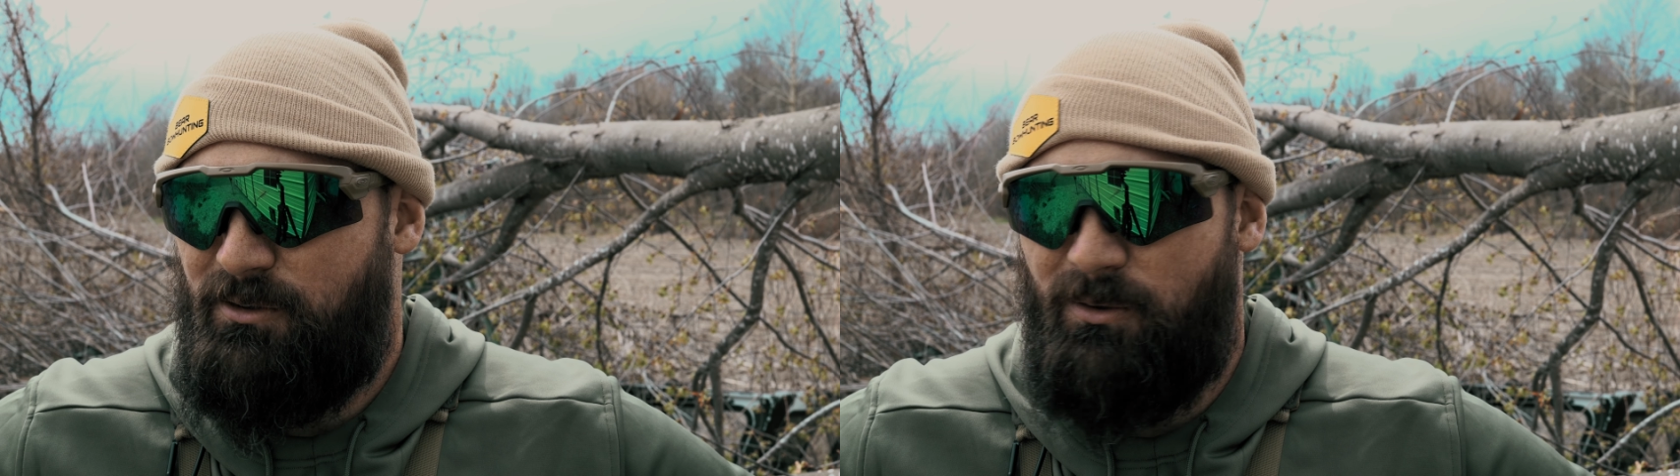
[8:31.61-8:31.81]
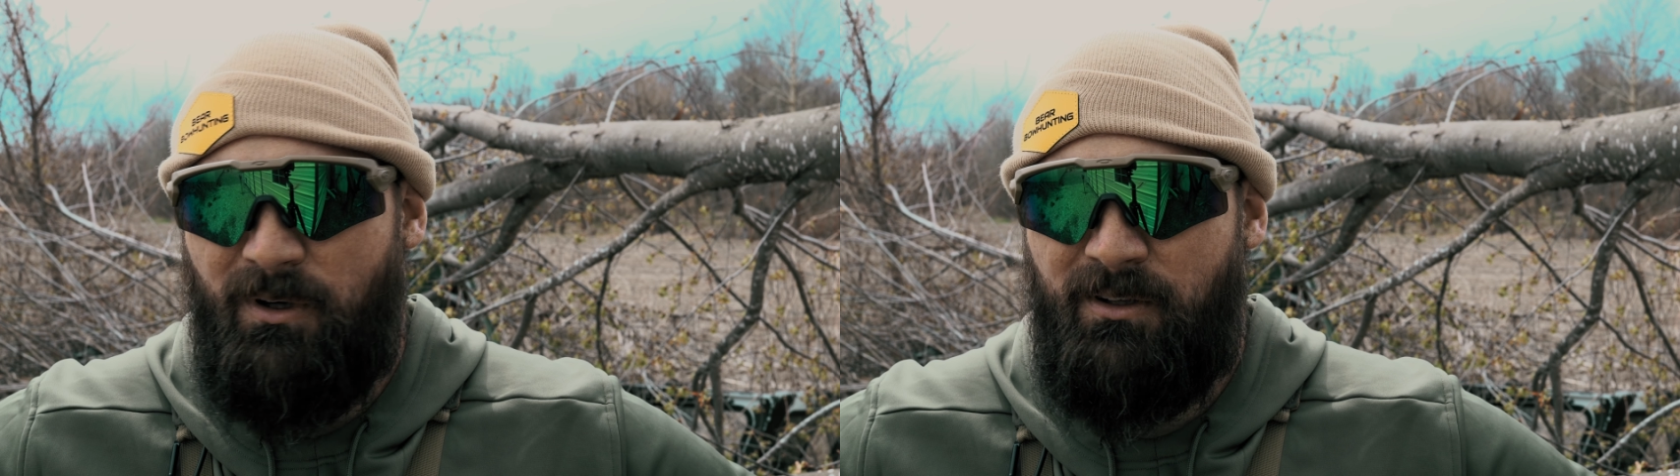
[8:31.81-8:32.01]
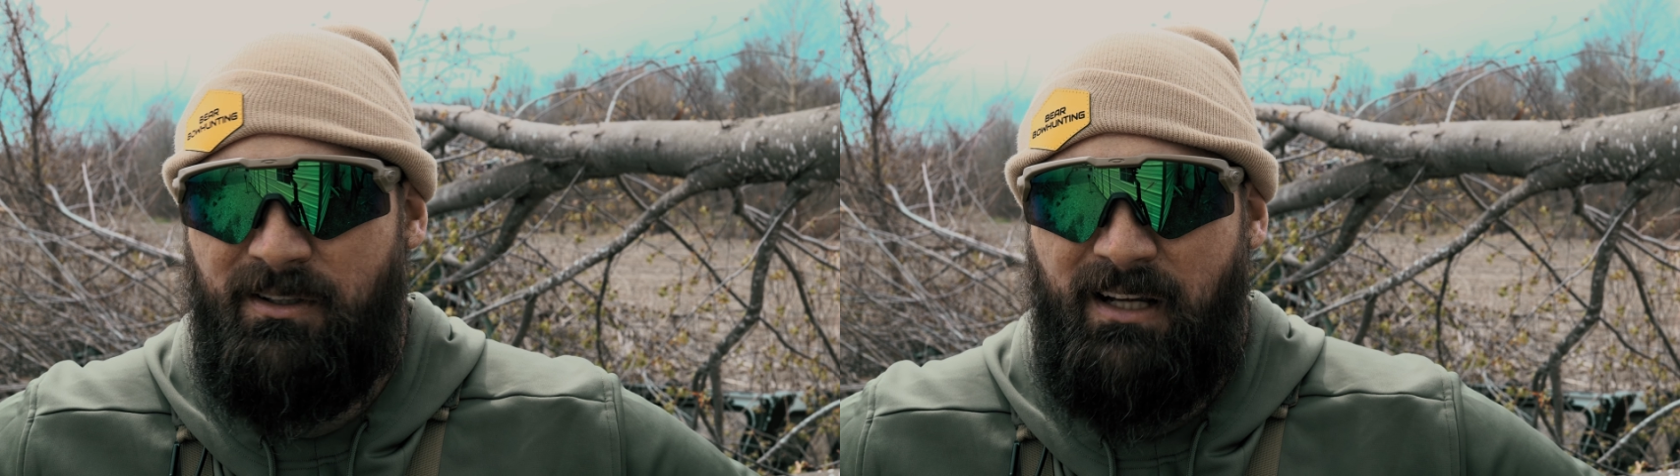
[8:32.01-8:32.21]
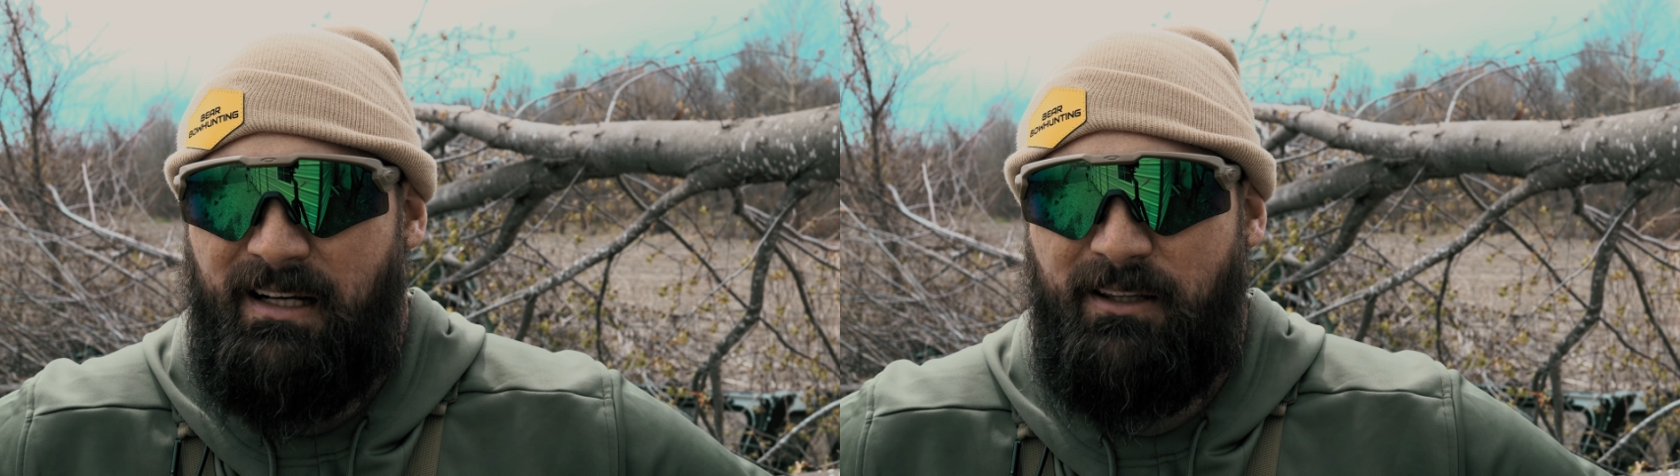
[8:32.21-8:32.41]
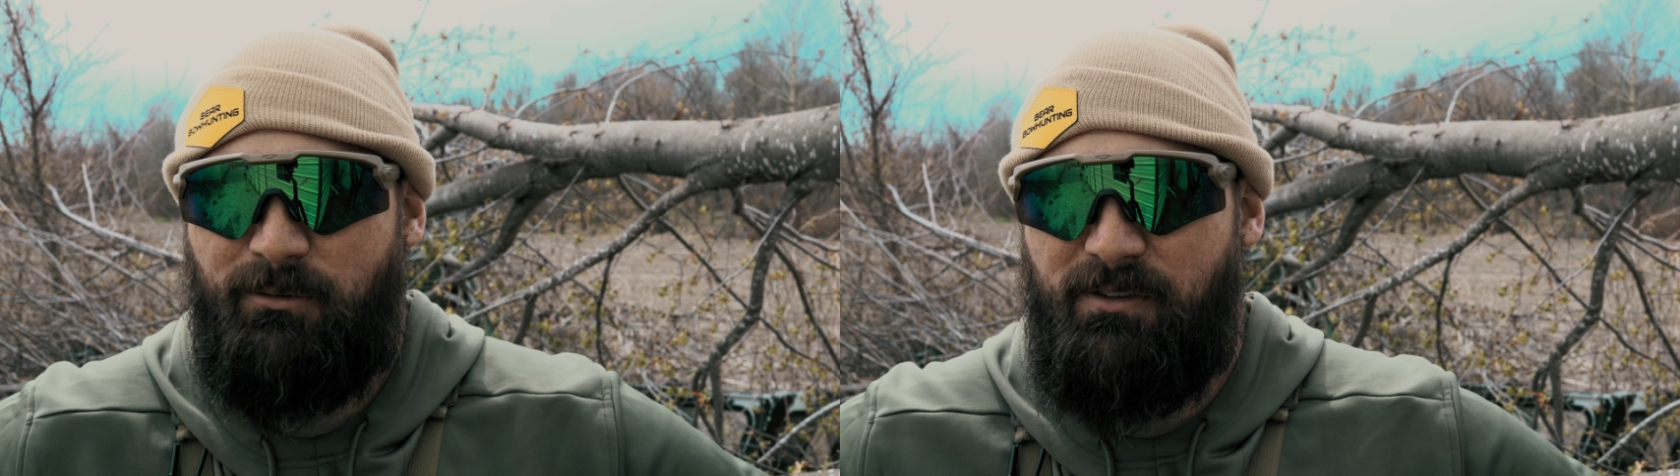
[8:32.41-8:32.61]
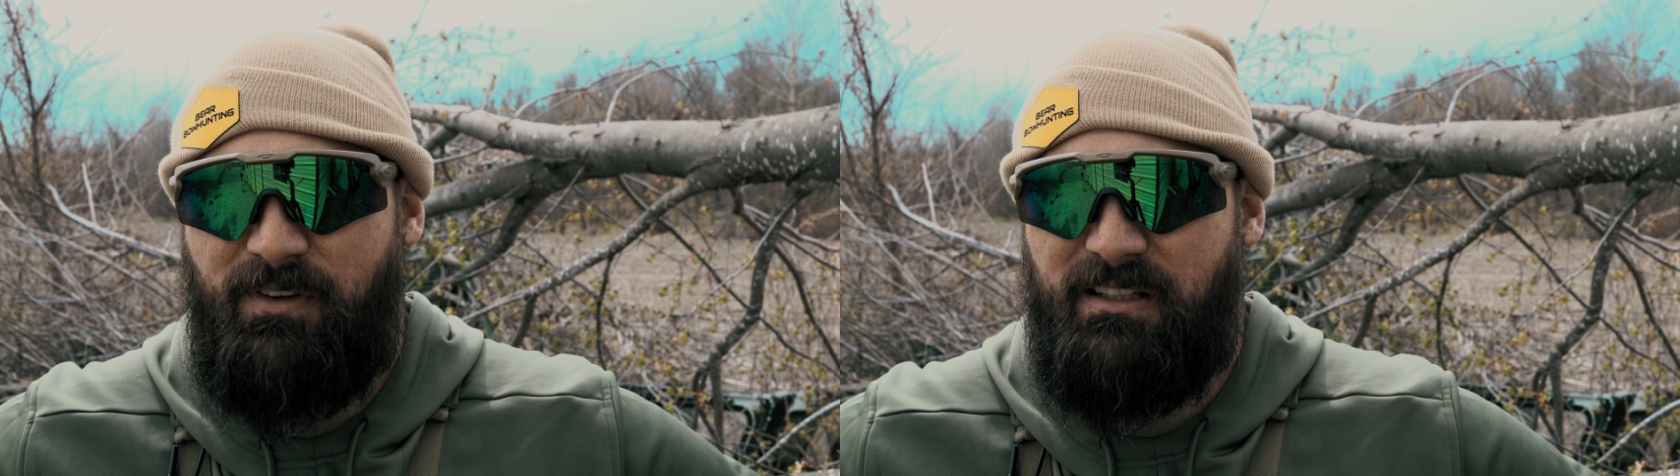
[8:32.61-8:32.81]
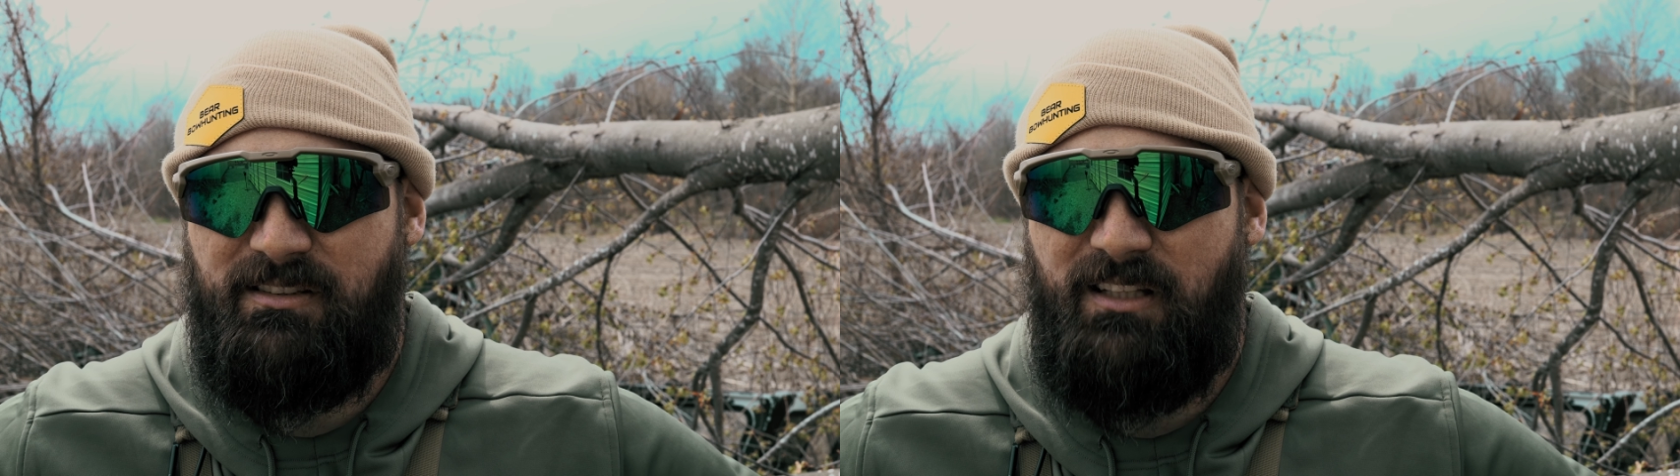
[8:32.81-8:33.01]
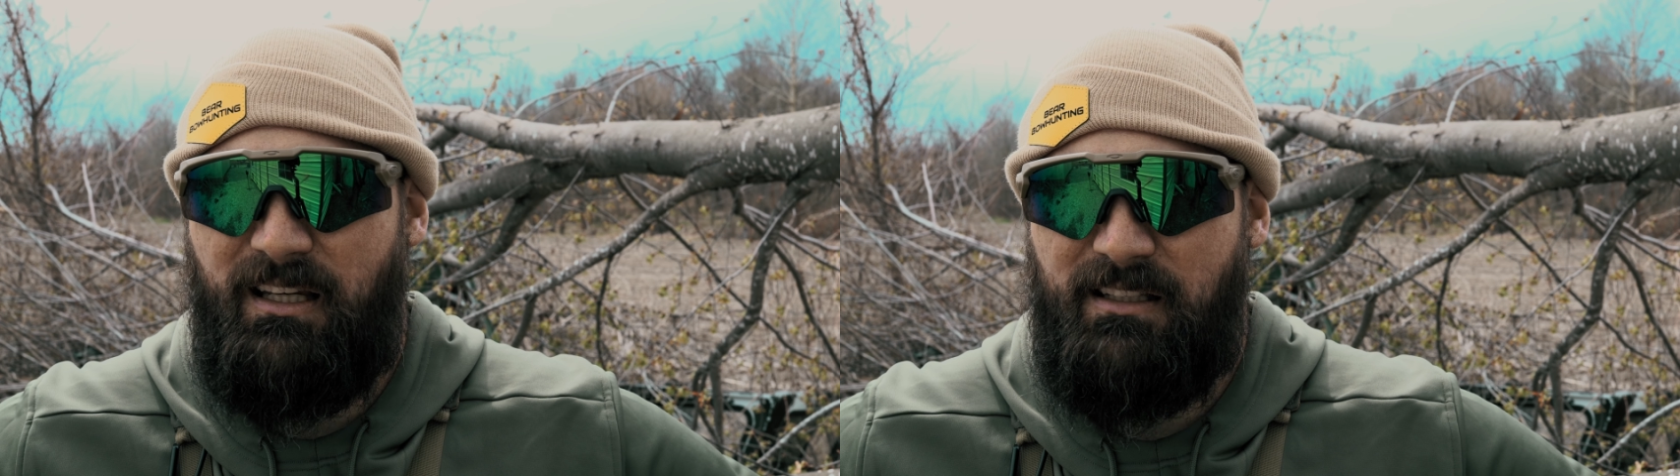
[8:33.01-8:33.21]
293 feet a
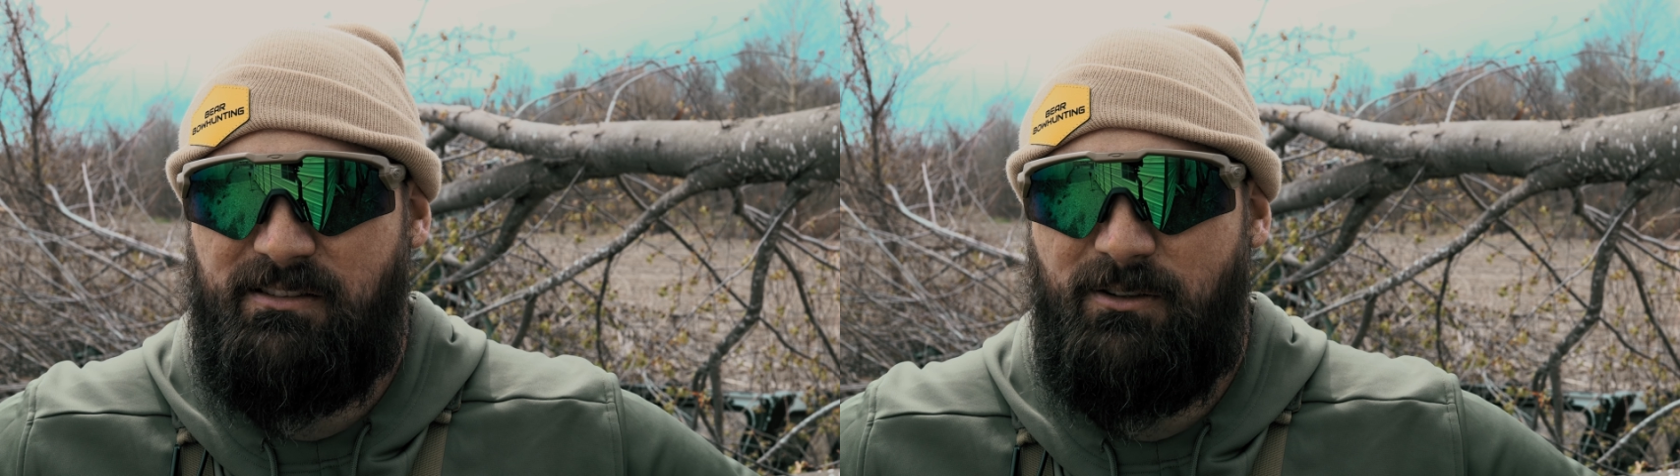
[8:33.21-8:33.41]
second,